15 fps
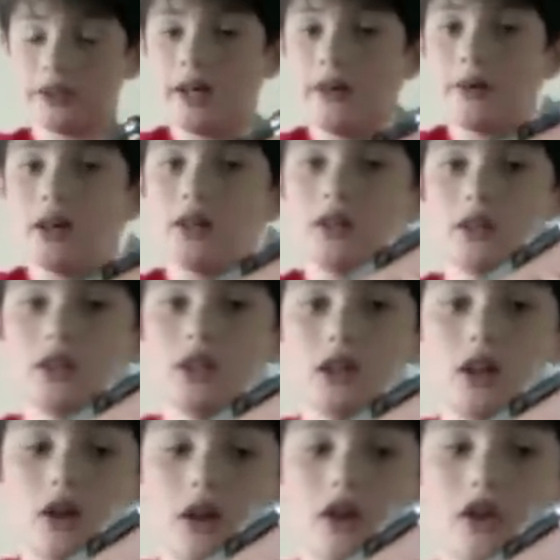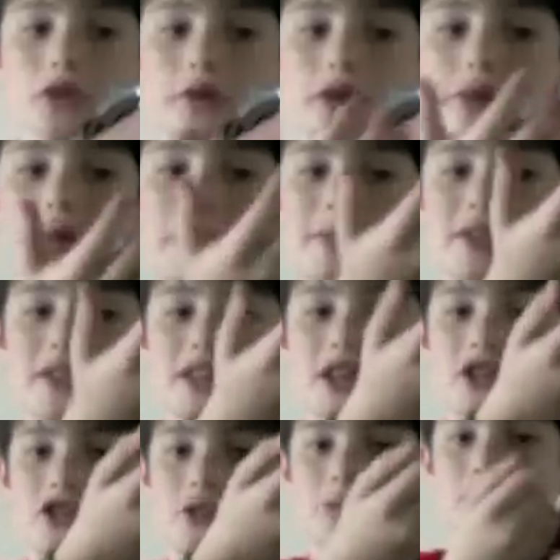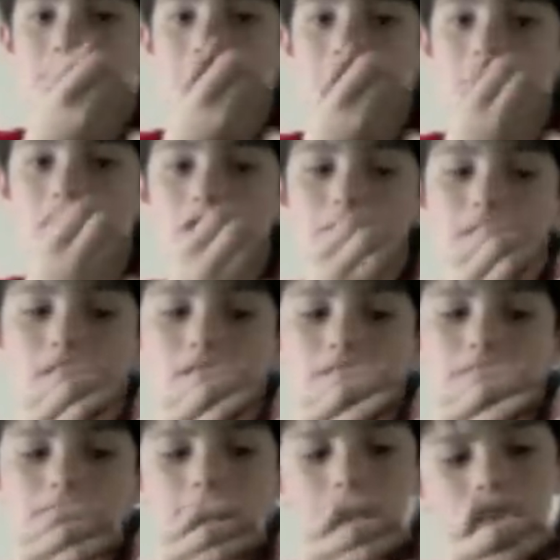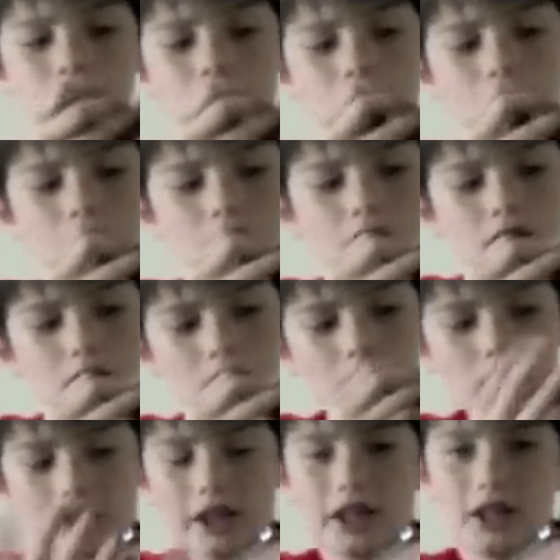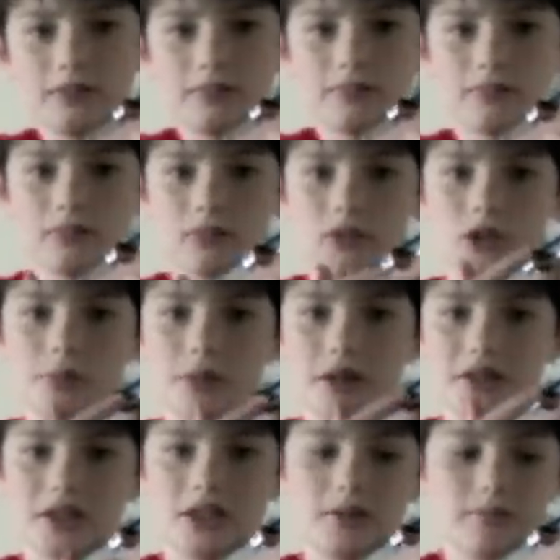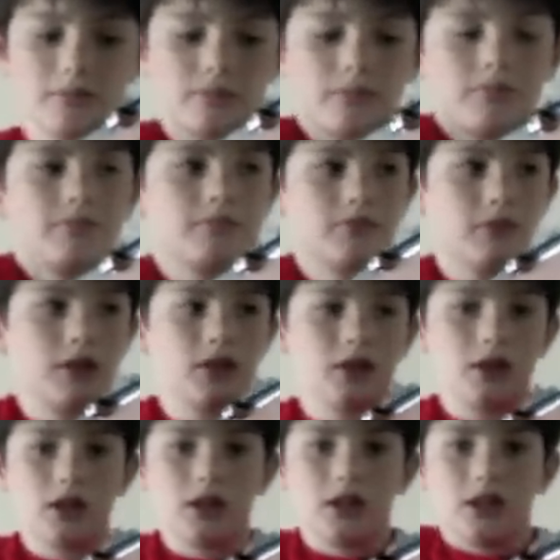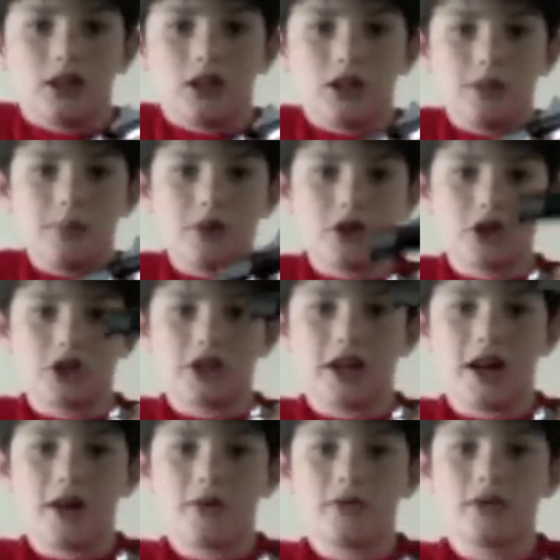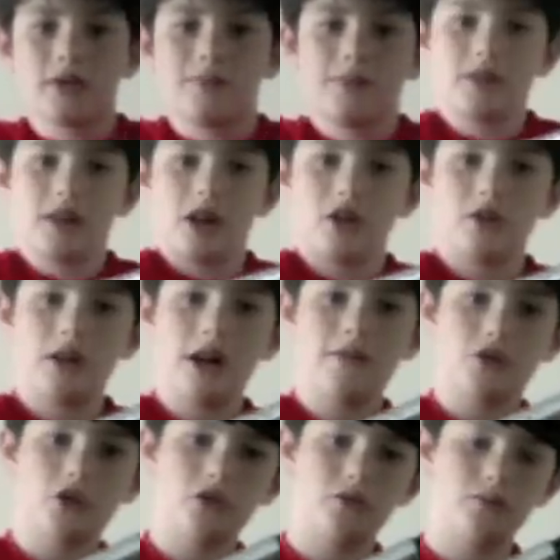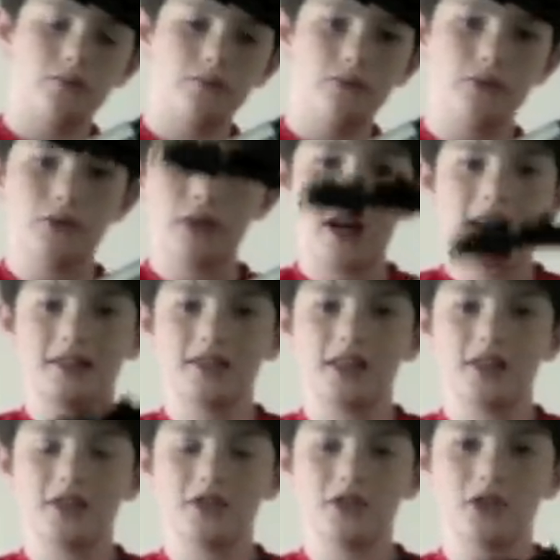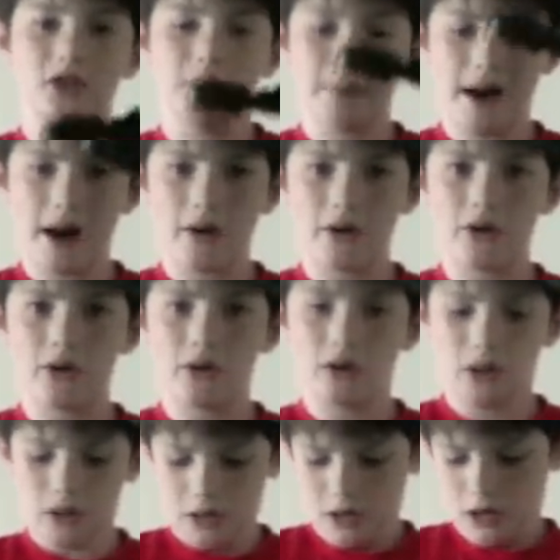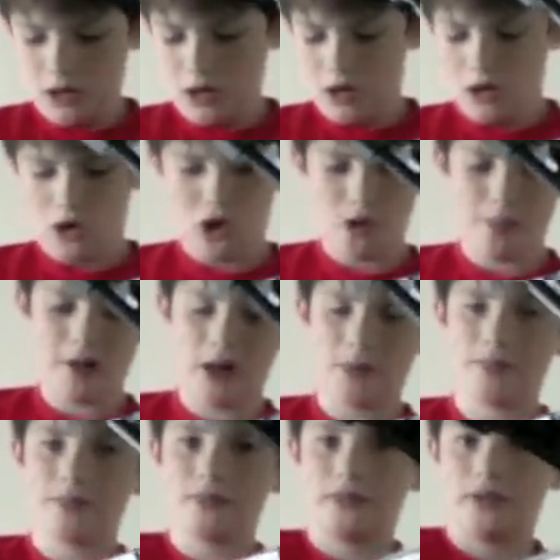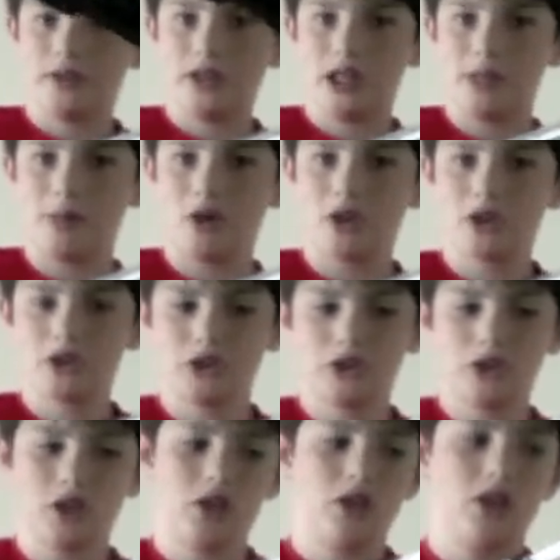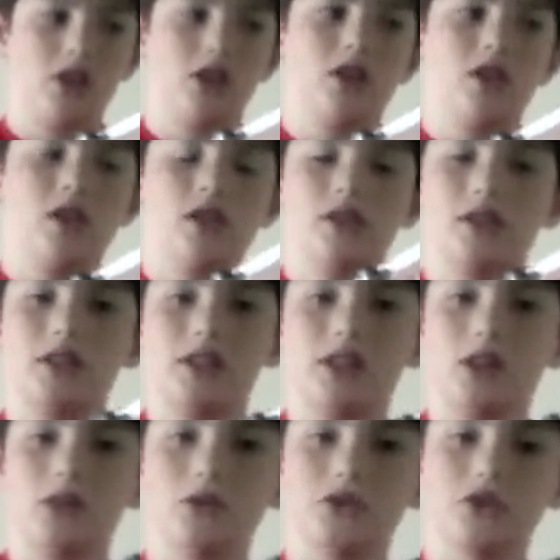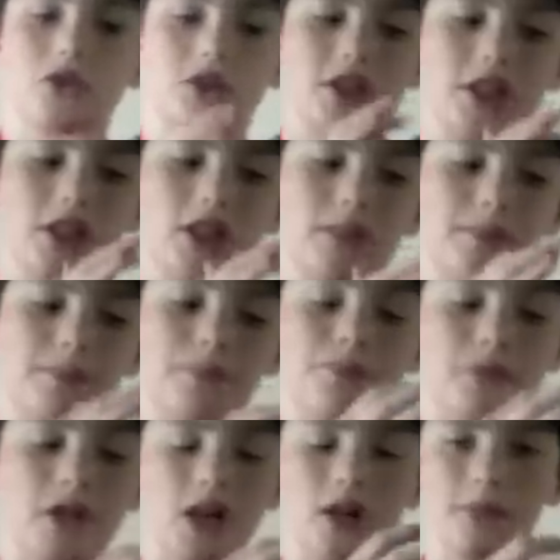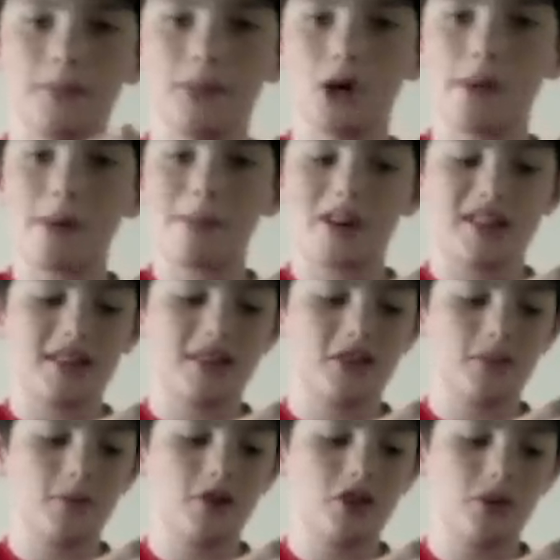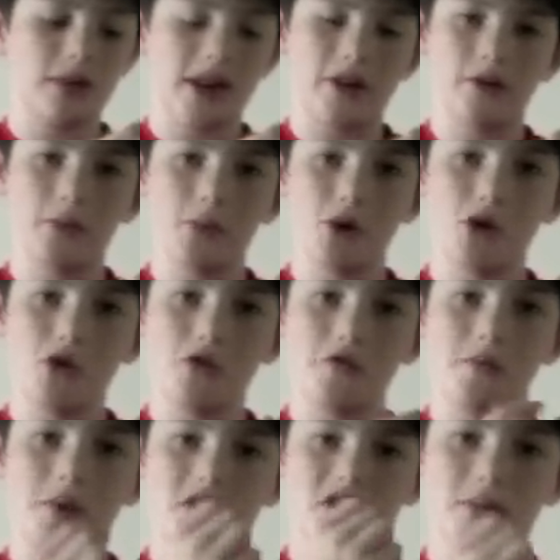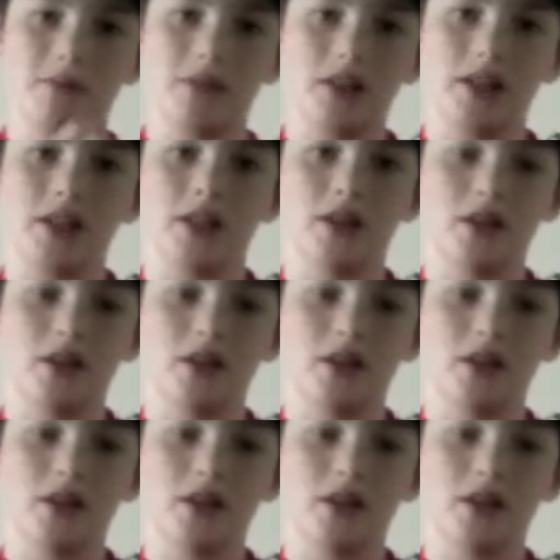Now, like on the real PPSh, you go back on the bolt, lock it in, you press in, push down, and you have good access to barrel, hop-up, gearbox, also the blowback mechanism, which you can remove by simply,